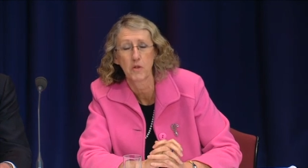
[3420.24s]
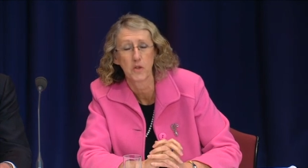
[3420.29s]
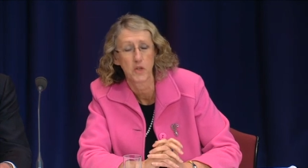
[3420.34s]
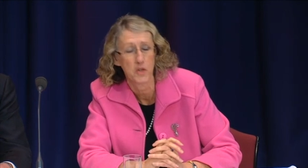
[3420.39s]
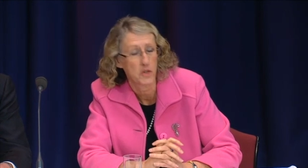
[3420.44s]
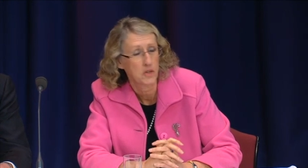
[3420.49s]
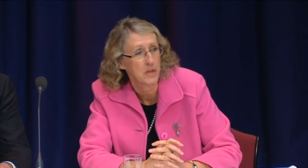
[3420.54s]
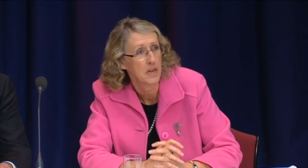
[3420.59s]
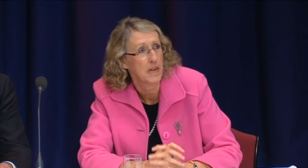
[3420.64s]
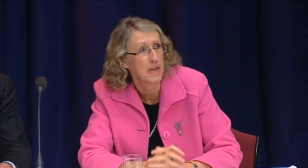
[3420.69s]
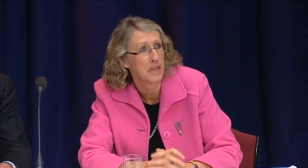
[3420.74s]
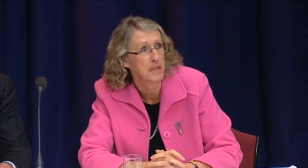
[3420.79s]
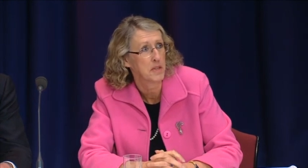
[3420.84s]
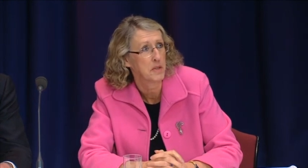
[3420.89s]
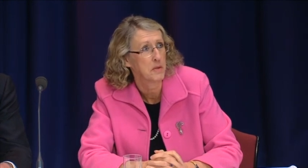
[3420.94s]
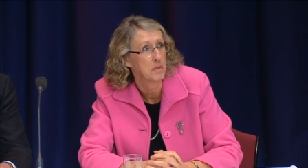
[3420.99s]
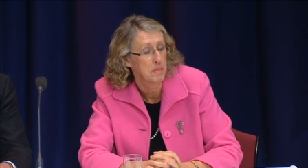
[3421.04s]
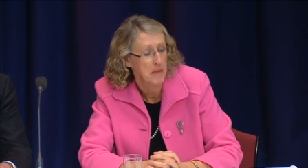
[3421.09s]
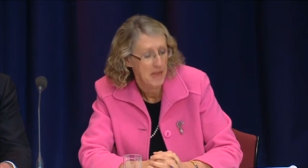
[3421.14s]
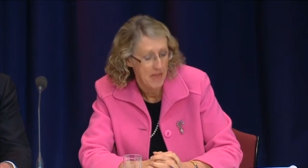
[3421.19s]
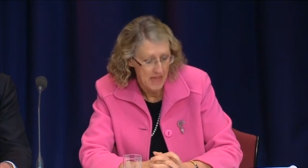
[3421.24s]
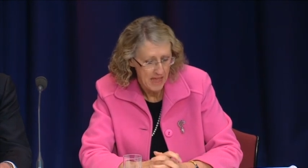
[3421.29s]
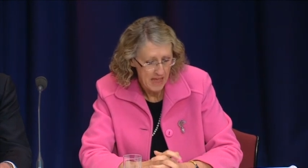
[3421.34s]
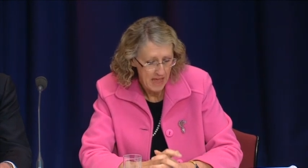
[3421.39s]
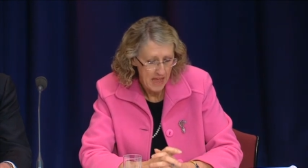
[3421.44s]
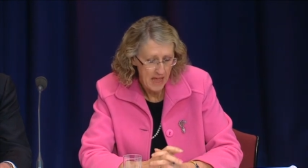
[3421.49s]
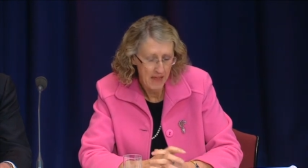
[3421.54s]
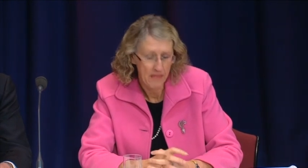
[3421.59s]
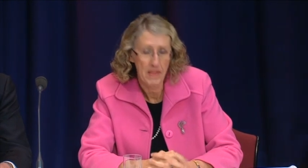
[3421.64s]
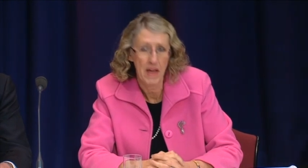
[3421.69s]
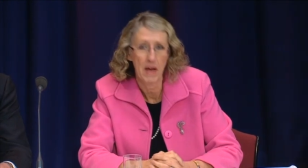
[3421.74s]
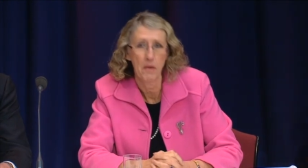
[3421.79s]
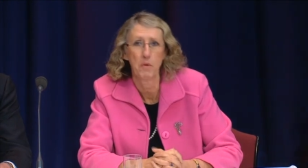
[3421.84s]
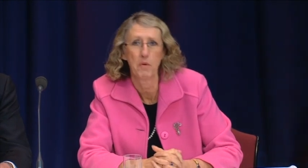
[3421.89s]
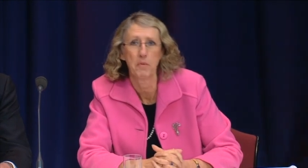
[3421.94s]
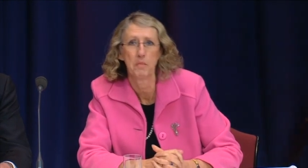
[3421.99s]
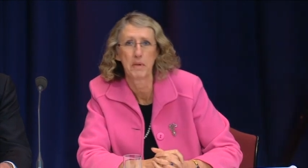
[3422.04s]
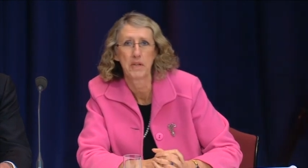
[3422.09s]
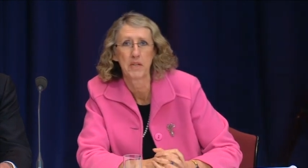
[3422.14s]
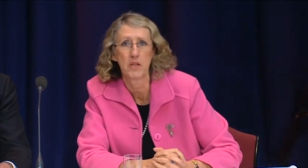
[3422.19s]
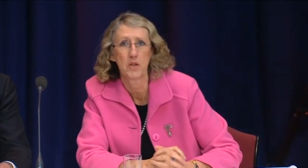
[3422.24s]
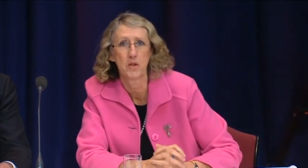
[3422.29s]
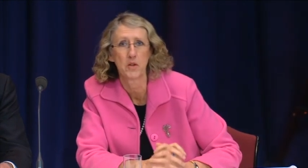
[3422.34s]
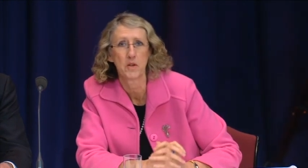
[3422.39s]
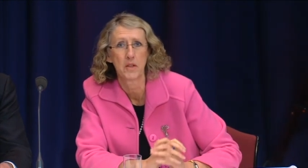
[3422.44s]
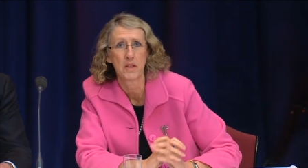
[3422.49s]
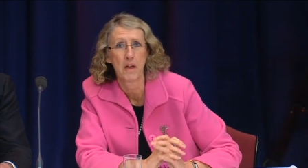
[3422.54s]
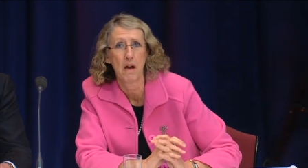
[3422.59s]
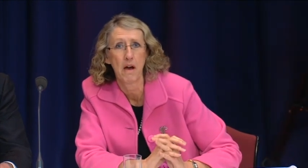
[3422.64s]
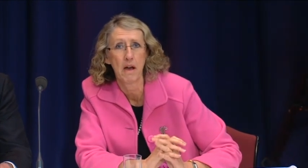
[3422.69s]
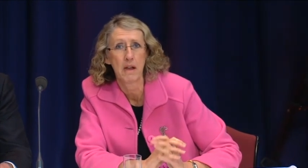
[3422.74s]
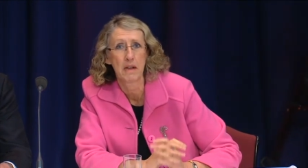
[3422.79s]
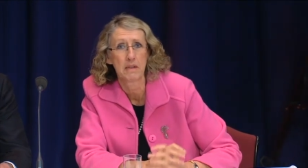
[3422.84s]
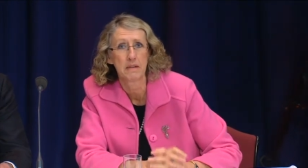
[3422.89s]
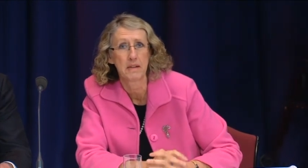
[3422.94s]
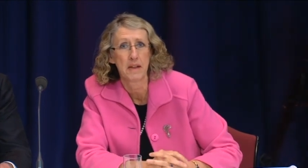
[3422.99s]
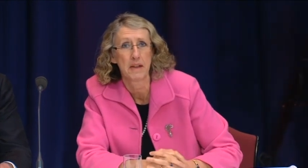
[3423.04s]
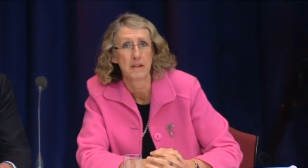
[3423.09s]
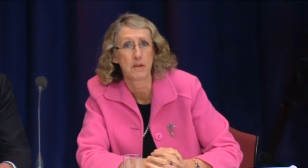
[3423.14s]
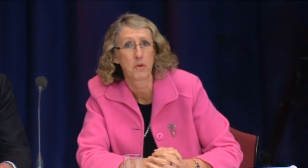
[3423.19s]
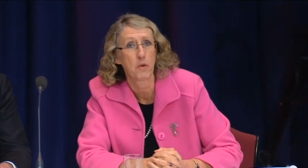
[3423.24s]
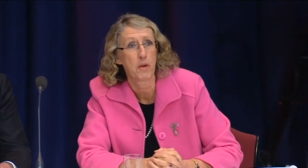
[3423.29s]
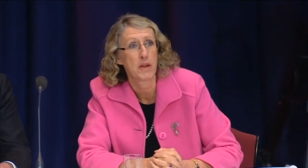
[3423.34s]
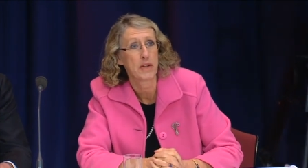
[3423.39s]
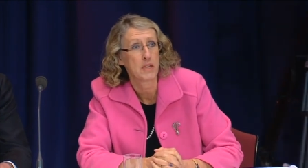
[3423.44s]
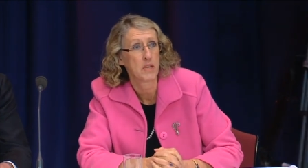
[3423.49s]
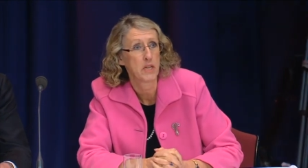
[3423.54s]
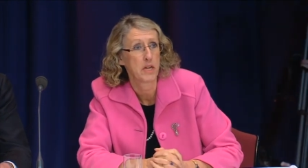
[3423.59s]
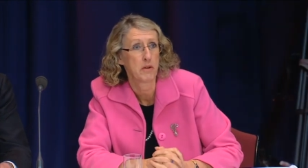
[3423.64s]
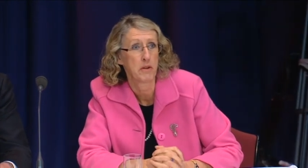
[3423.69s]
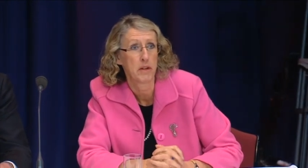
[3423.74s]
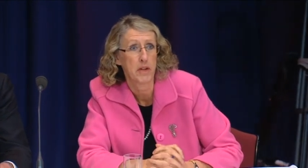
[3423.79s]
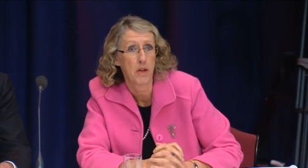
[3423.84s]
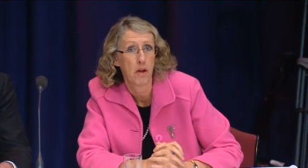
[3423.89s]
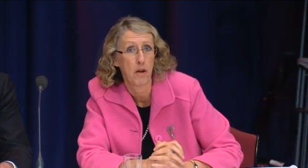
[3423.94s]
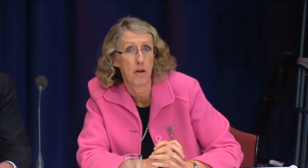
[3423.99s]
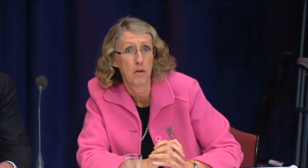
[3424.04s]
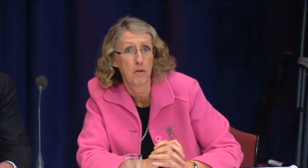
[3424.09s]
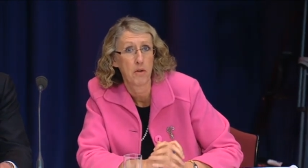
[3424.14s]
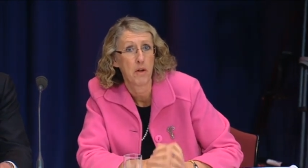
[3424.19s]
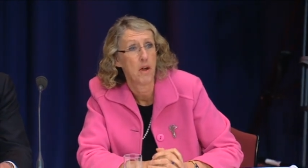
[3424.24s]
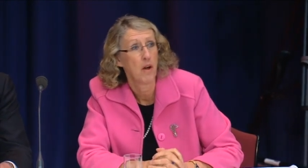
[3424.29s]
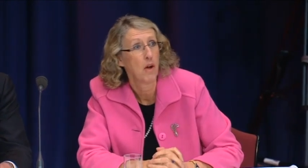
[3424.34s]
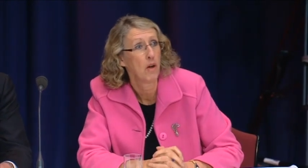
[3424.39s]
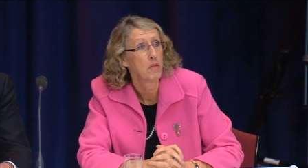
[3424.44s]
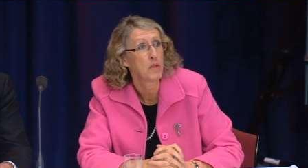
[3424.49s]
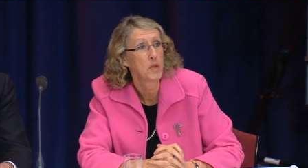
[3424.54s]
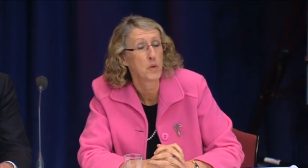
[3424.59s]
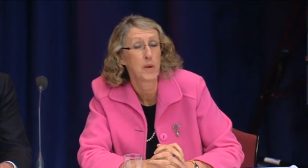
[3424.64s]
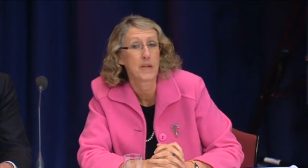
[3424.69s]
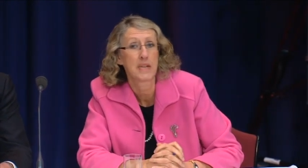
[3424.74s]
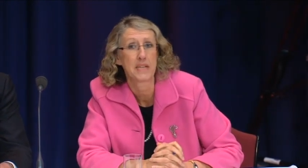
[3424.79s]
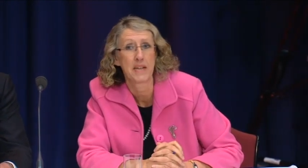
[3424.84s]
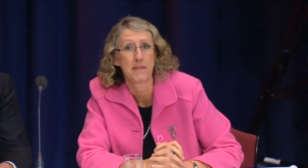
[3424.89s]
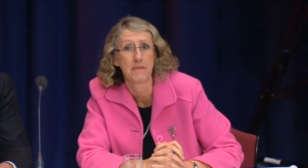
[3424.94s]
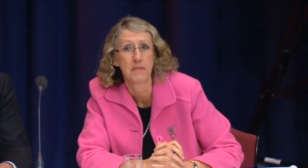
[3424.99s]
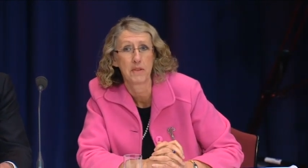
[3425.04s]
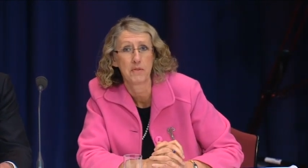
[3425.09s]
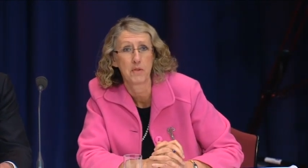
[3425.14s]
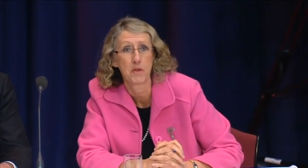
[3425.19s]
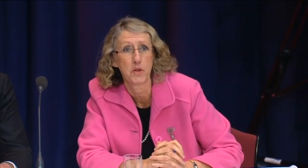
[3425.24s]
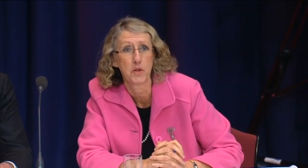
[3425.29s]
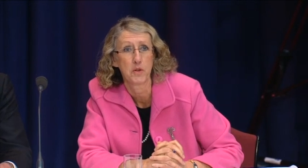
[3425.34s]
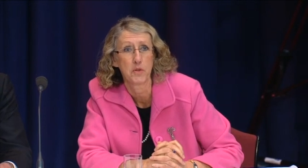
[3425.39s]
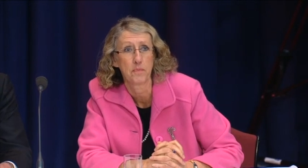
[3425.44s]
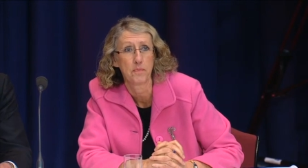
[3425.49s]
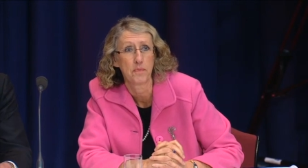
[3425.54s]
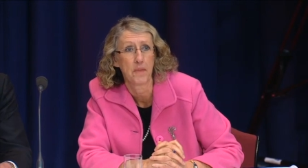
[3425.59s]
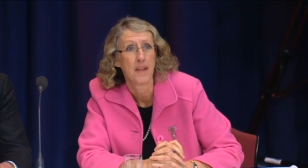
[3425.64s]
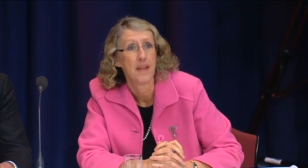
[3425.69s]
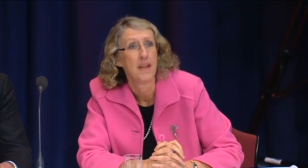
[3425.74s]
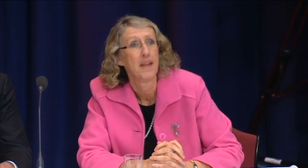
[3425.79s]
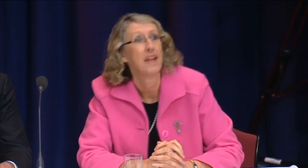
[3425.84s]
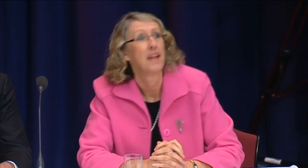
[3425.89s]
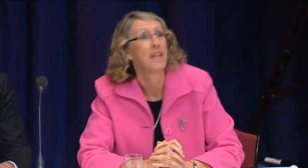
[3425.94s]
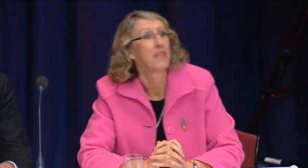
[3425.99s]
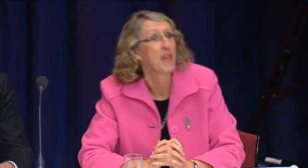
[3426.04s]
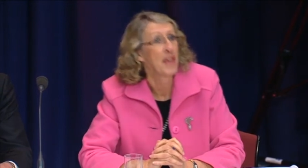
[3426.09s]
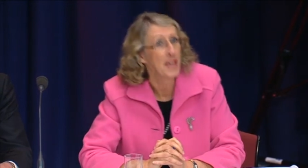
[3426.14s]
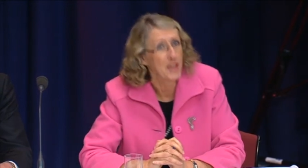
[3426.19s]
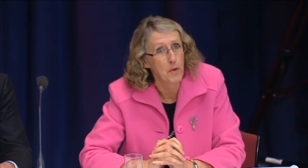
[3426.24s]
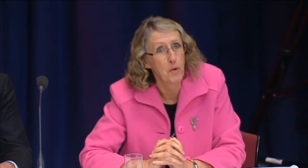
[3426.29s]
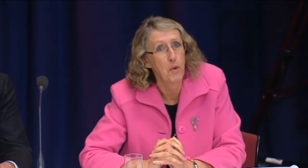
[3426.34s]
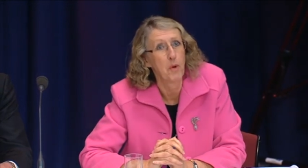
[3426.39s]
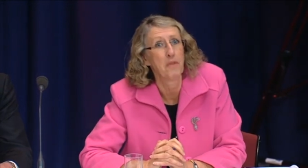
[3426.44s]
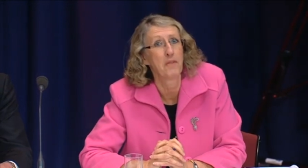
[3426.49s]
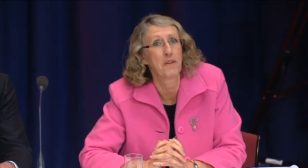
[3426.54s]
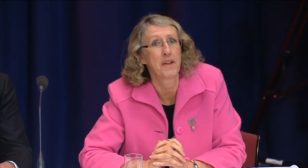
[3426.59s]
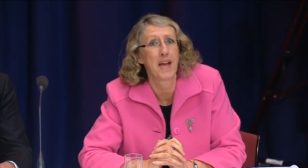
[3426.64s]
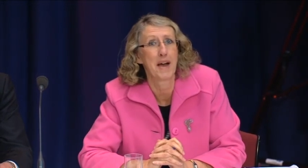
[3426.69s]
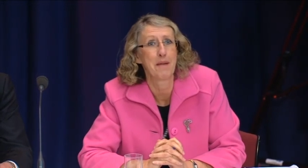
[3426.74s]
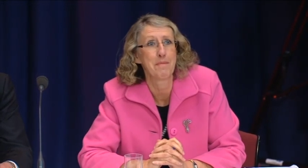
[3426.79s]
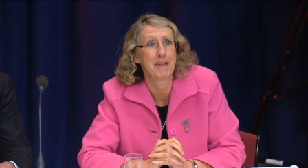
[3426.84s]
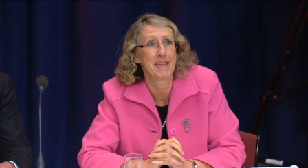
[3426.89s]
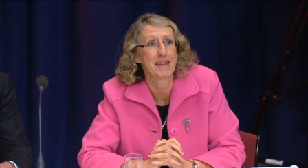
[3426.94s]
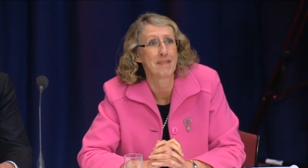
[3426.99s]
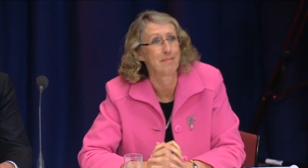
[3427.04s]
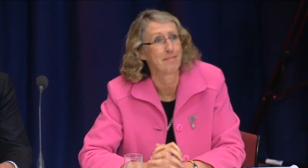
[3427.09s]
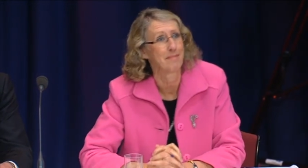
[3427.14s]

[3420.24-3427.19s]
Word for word: journalism, and that will be Judith Ireland and Greg Jericho on the 27th of June. Thank you all for coming.